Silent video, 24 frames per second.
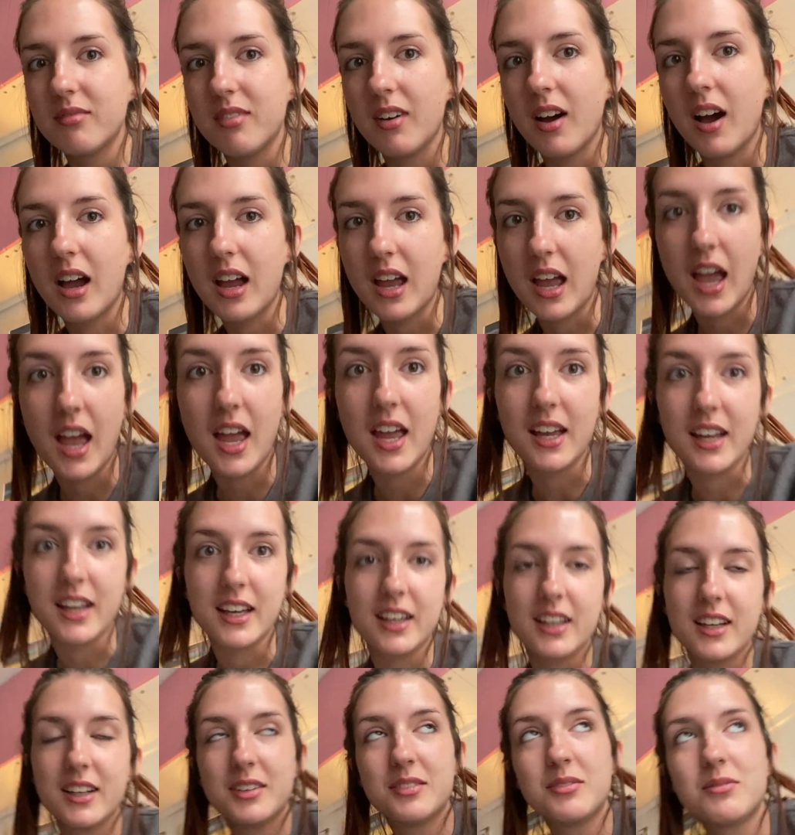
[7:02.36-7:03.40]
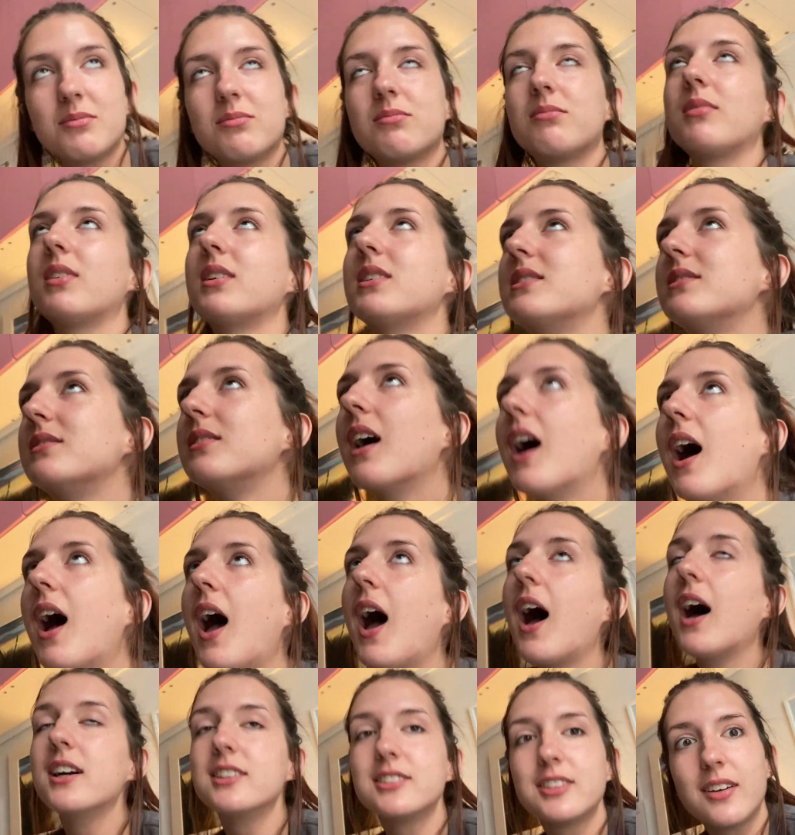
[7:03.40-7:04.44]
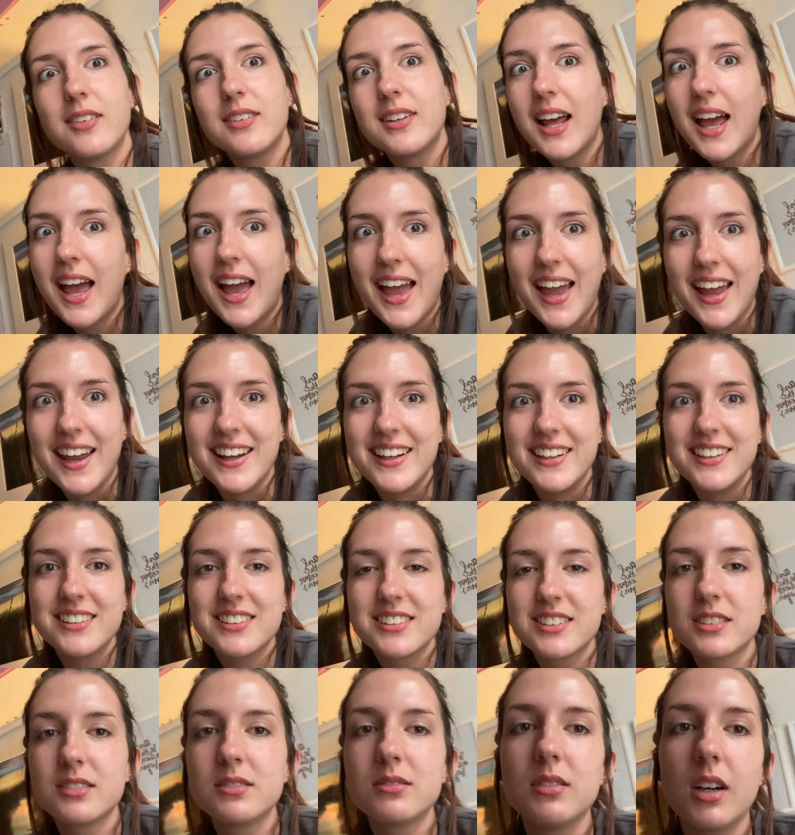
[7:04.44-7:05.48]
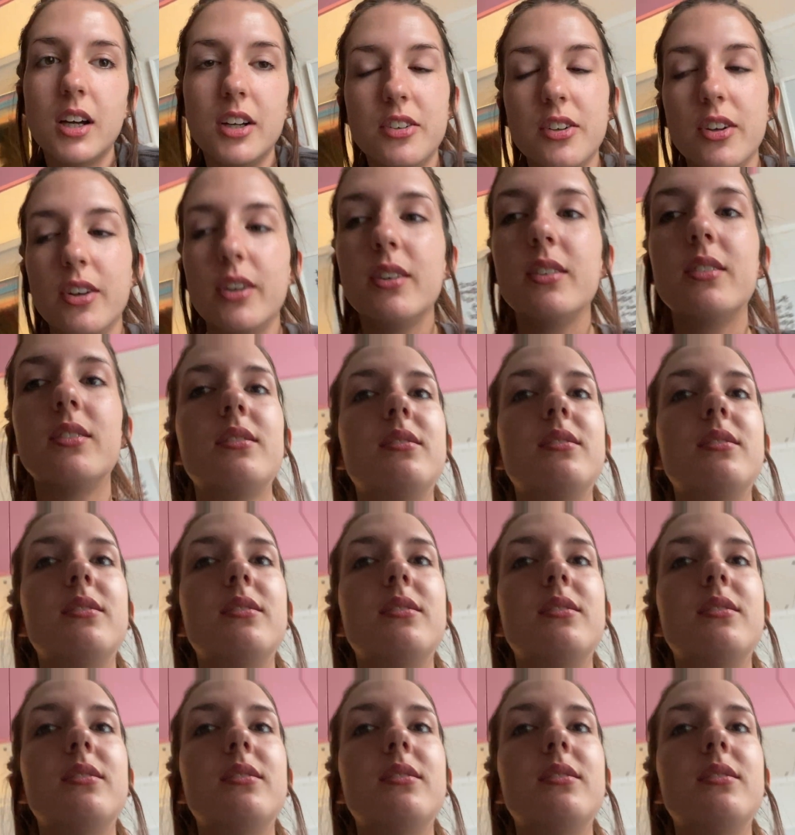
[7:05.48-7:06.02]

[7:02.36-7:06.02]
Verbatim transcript: I hate Don't hate. I do.